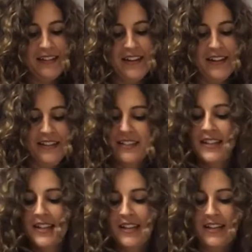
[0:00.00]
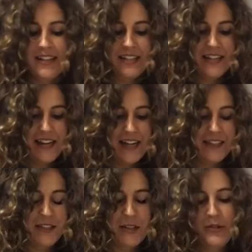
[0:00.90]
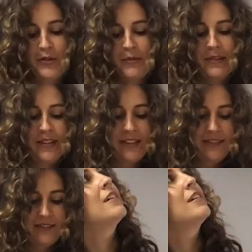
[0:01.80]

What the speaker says: That nice and distributed.